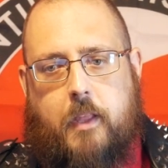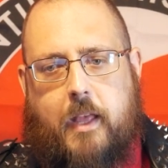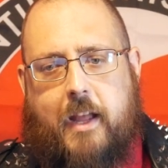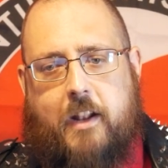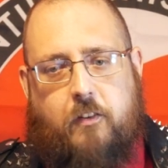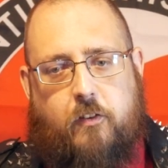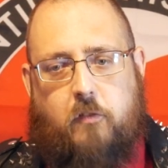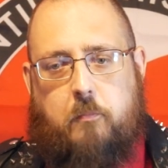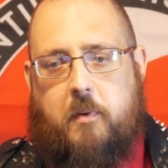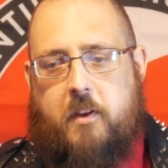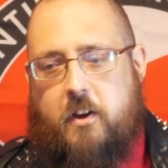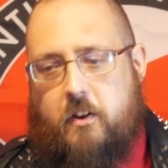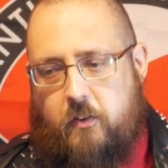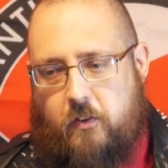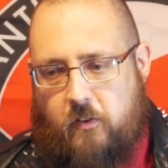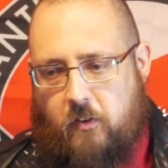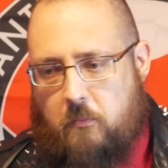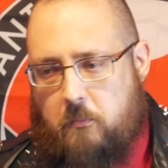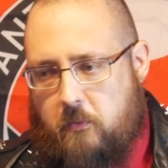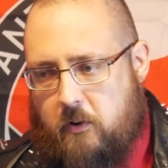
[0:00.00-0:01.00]
And just because
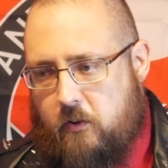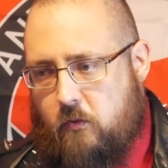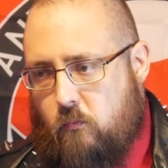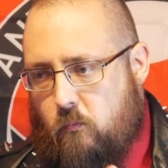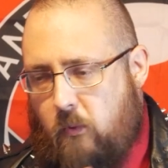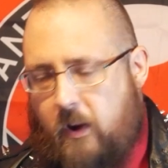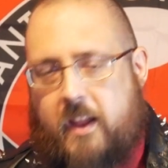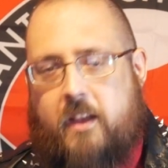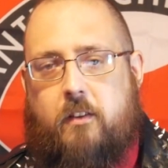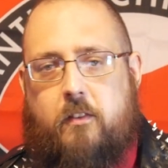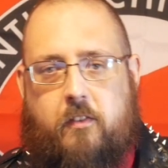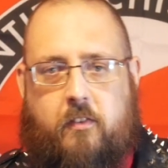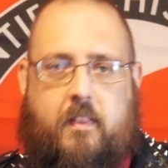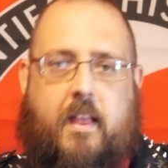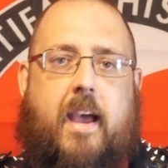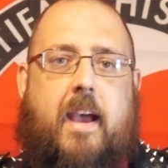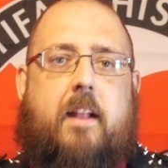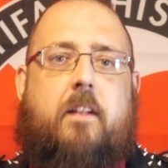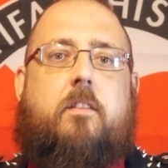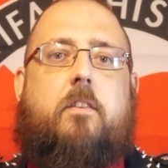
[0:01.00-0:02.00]
someone rails
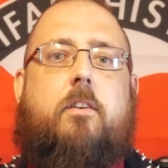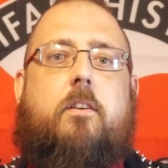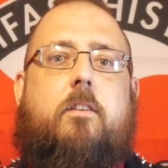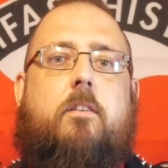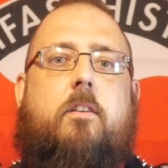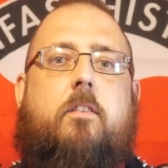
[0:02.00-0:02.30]
that,